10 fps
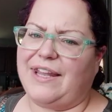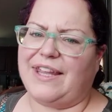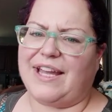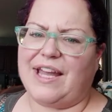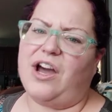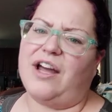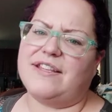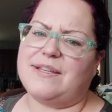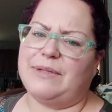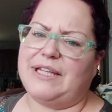Like I got
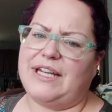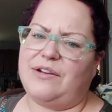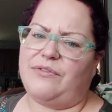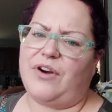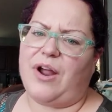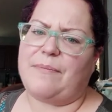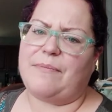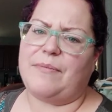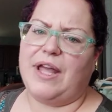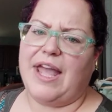some linen from
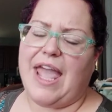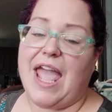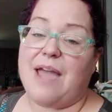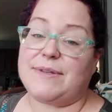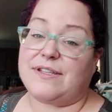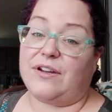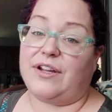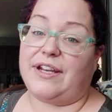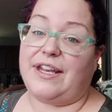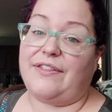
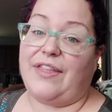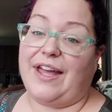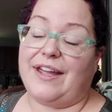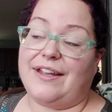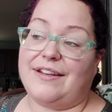Amazon that